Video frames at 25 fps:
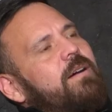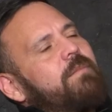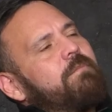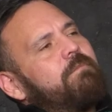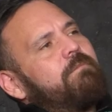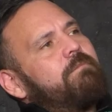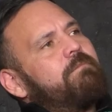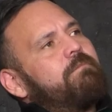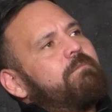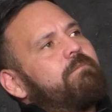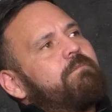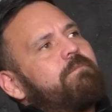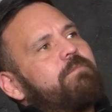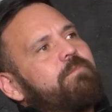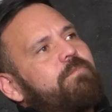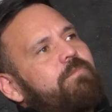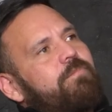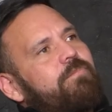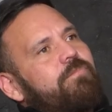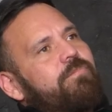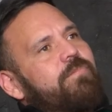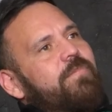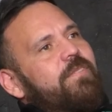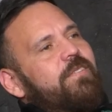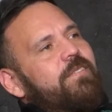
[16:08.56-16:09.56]
Um,
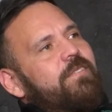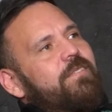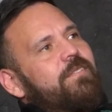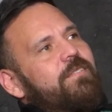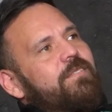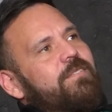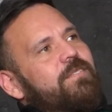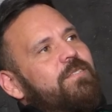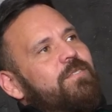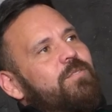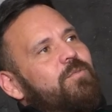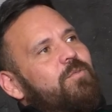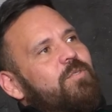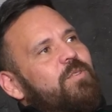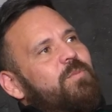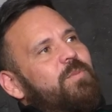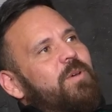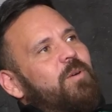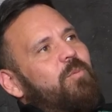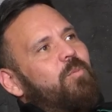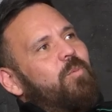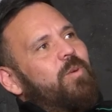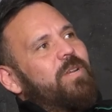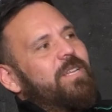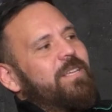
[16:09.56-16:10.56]
so you talked
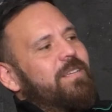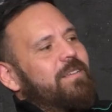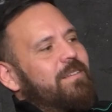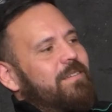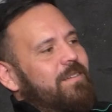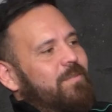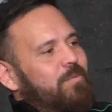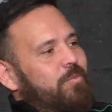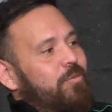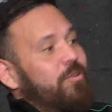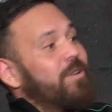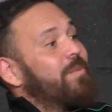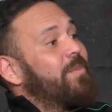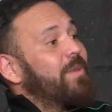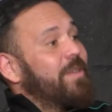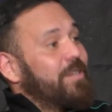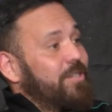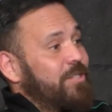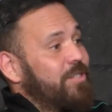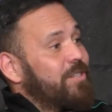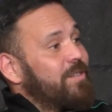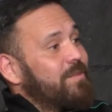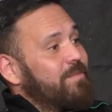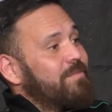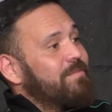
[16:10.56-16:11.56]
about winning a
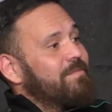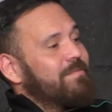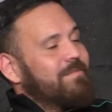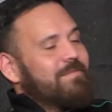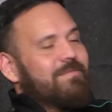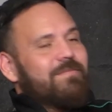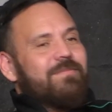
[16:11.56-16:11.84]
premiership.